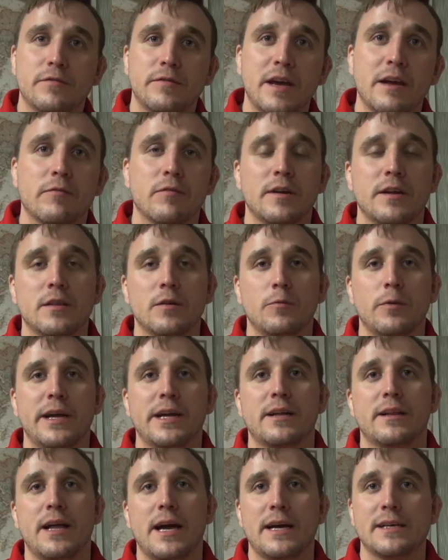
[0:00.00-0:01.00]
favorite in the
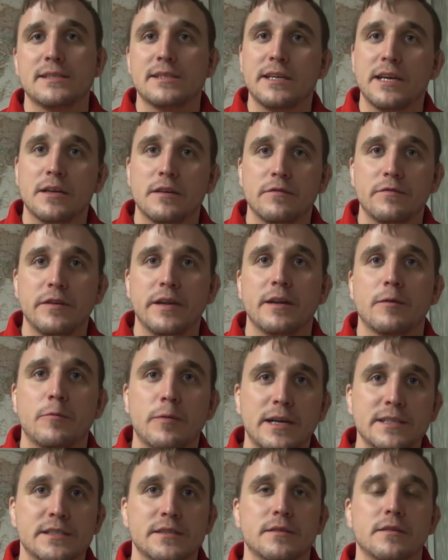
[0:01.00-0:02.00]
weight class, the undefeated
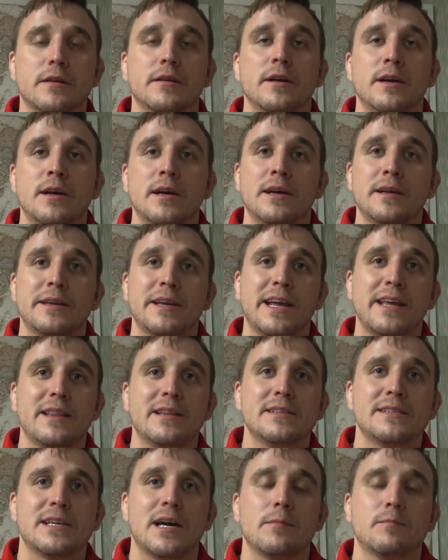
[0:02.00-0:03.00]
wrestler,
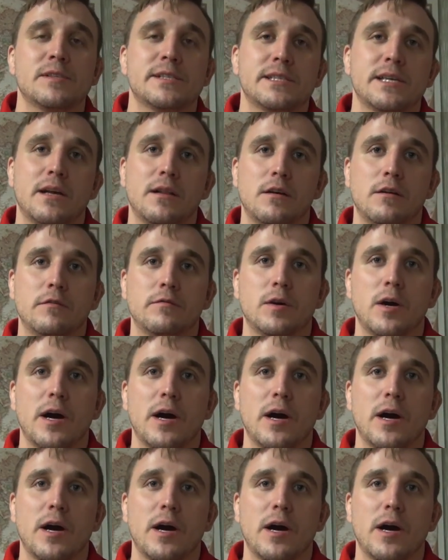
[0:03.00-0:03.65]
Nathan Tomasello of